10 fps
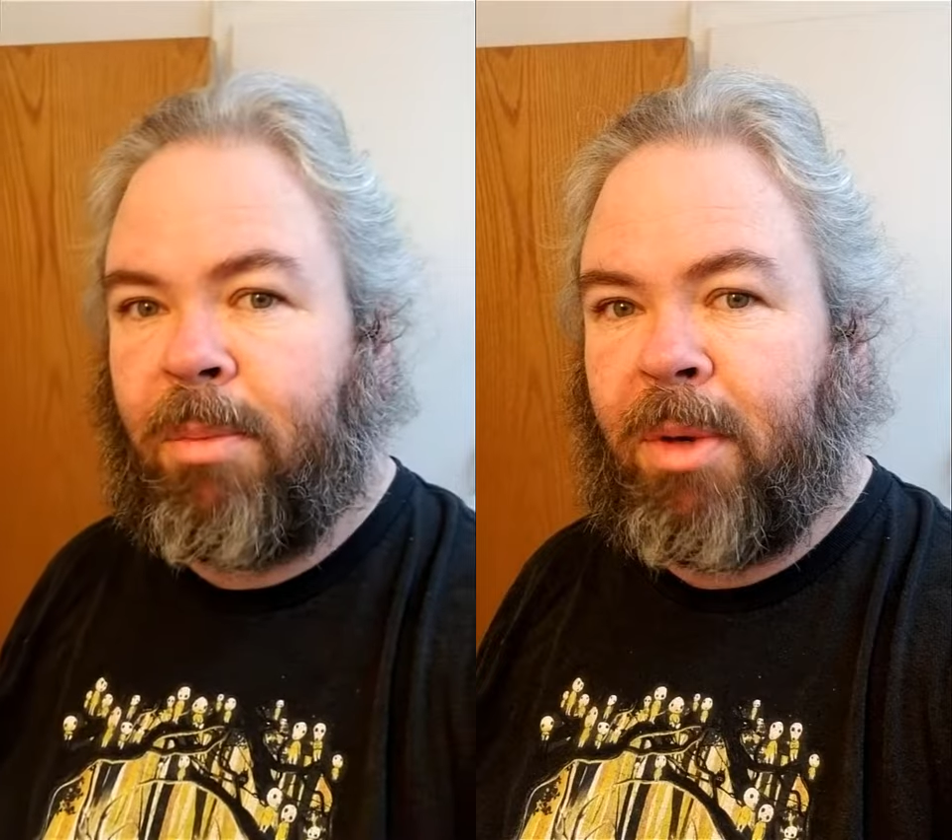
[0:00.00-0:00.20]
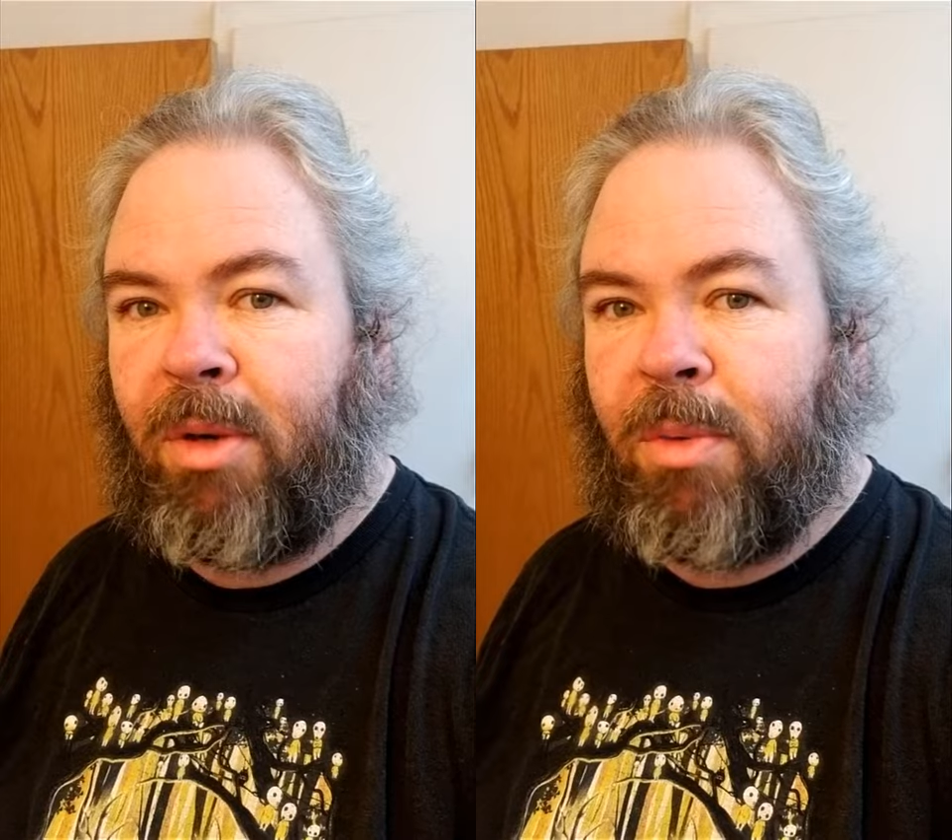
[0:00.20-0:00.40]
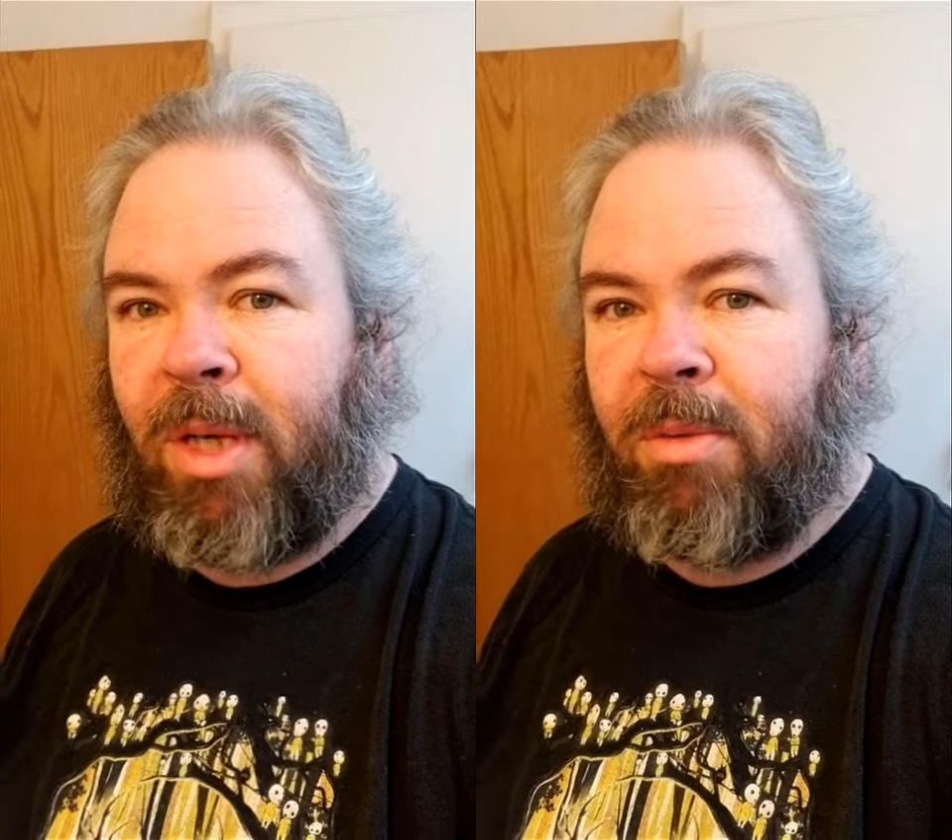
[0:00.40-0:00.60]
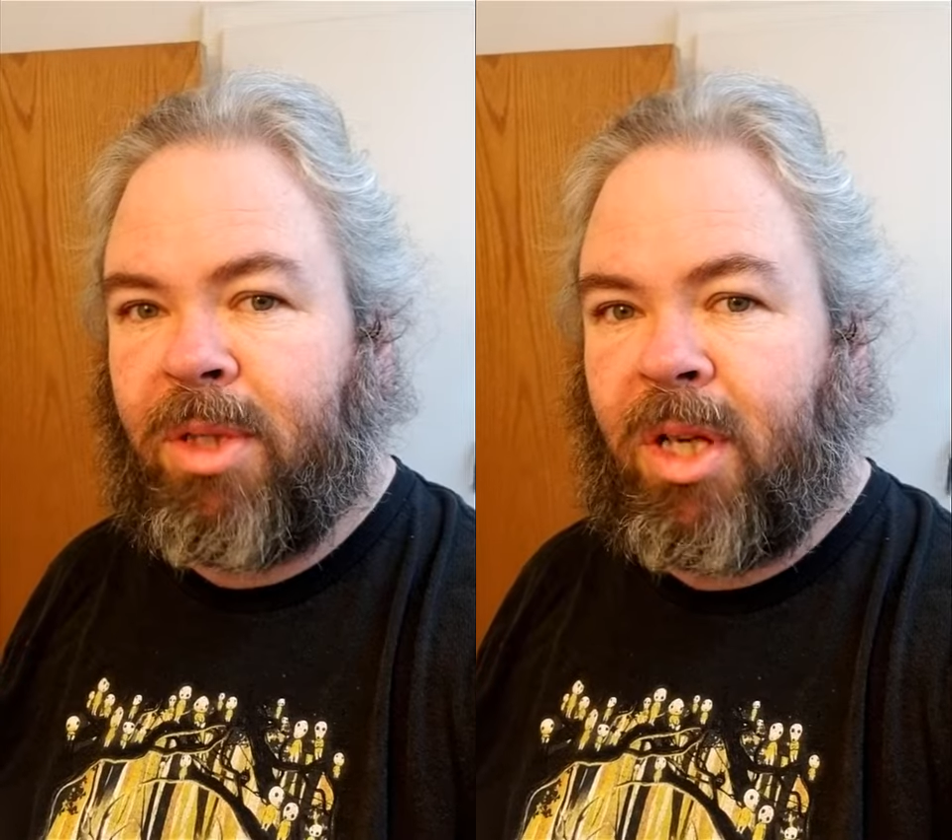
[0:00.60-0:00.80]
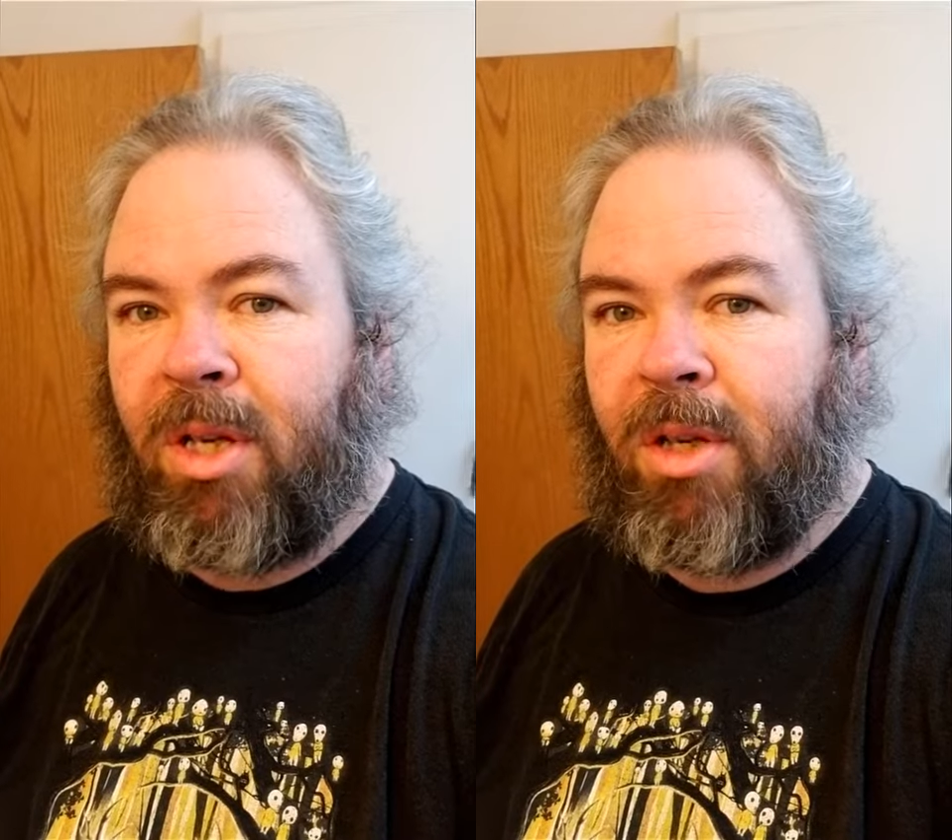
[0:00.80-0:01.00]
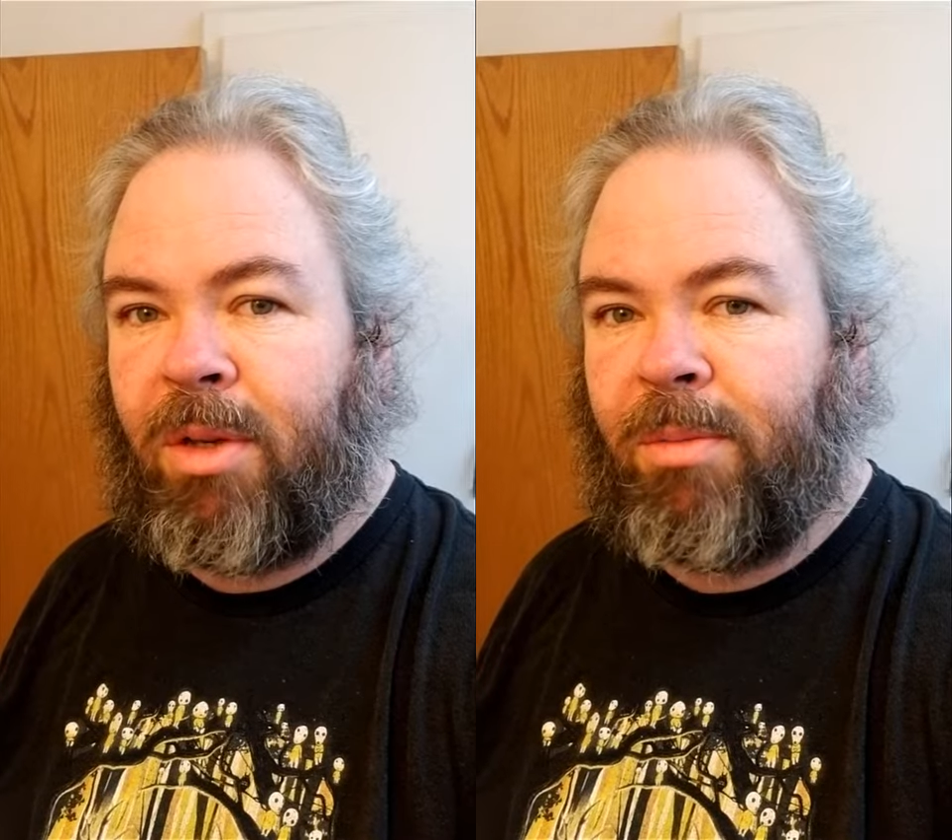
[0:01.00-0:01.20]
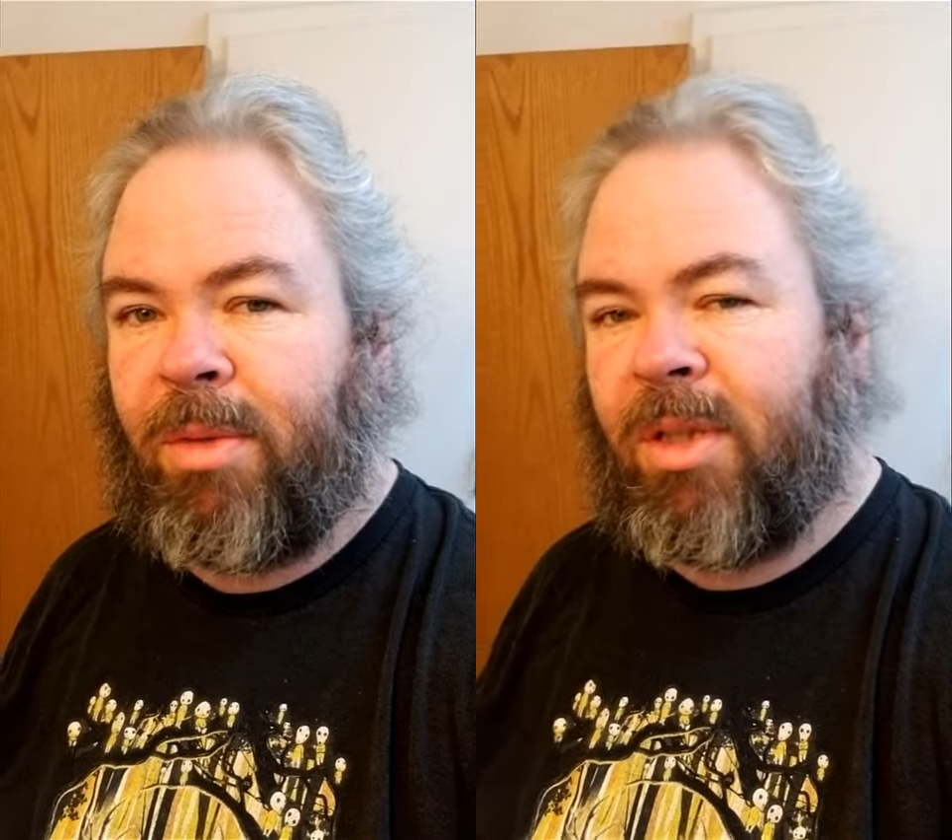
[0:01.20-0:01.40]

a beard when I was younger.